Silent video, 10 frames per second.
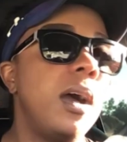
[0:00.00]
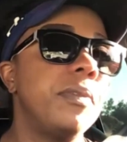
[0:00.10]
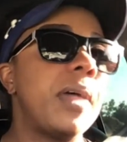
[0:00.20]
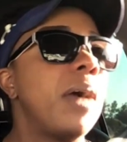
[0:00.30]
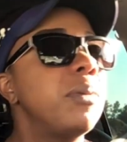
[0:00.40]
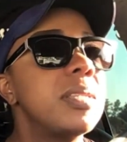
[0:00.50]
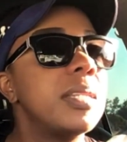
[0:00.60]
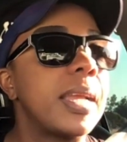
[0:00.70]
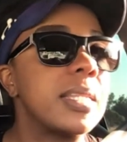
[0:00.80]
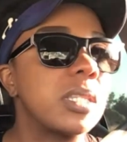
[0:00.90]
that was a
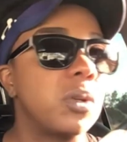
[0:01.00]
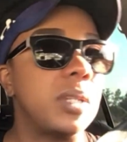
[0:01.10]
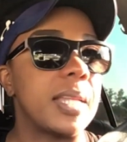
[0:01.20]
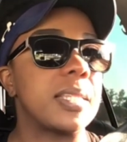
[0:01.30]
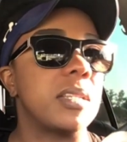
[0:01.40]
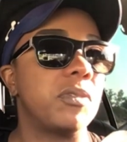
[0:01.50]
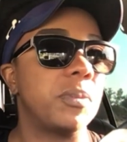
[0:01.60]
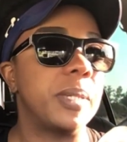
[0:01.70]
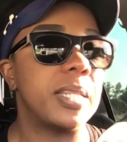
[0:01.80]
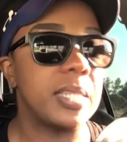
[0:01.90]
nice little lesson
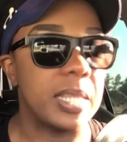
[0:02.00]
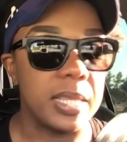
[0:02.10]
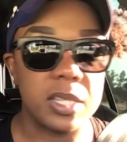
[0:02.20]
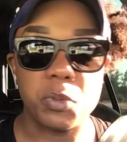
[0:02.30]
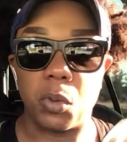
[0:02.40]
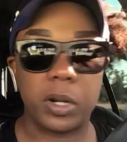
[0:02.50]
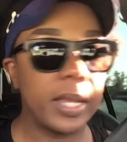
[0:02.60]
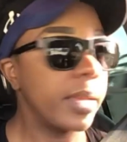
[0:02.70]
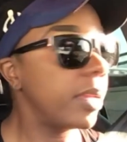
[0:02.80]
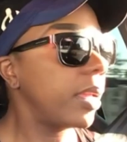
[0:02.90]
for me to see this
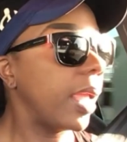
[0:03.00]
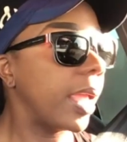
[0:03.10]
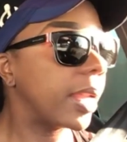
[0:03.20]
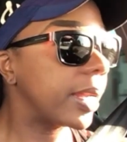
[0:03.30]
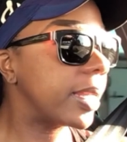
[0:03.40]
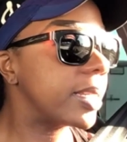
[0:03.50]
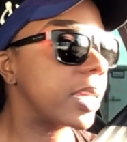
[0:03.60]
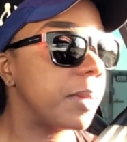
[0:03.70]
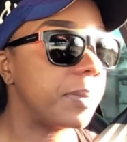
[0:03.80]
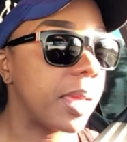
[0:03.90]
morning and I need to
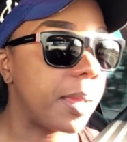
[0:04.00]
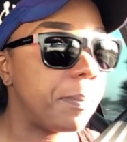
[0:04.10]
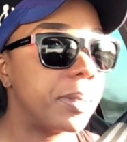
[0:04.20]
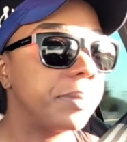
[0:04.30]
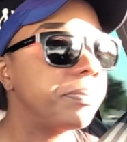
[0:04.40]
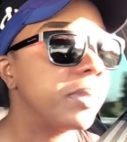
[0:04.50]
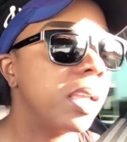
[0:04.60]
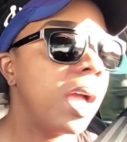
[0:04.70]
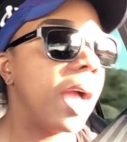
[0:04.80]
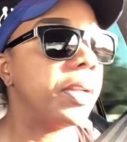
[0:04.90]
keep that up.
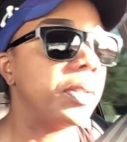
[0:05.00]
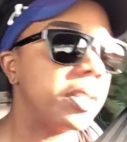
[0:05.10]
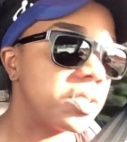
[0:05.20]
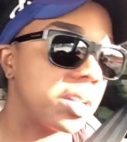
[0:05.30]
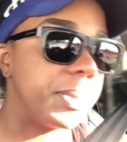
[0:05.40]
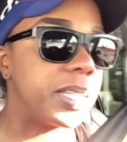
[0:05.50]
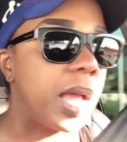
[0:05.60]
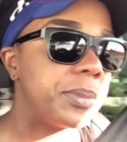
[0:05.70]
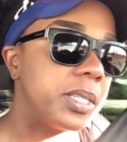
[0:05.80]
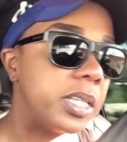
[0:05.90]
I know that there's going to be
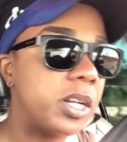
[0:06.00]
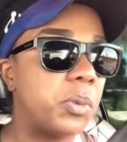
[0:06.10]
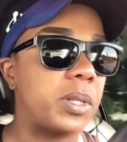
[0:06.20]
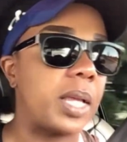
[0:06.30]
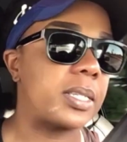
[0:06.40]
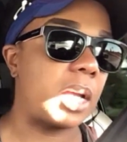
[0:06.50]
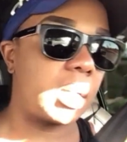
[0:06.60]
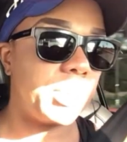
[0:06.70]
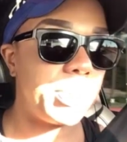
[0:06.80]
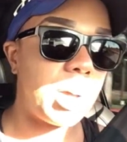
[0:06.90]
times of the year where that's not
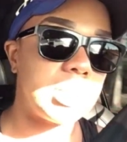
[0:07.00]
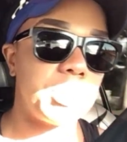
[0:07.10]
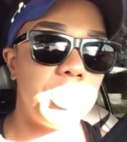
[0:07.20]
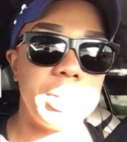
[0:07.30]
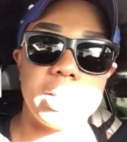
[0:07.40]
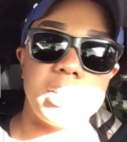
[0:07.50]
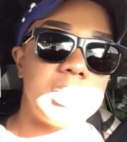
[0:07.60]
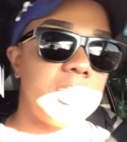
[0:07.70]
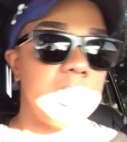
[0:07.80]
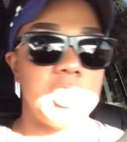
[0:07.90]
going to be possible because
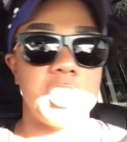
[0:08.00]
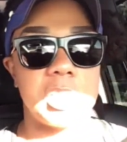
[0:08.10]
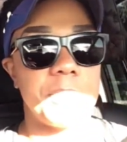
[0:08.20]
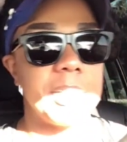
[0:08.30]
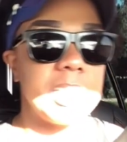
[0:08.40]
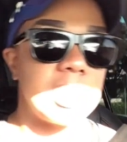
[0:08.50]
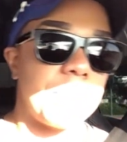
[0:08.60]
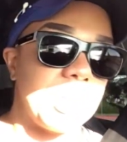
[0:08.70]
it's just a busy time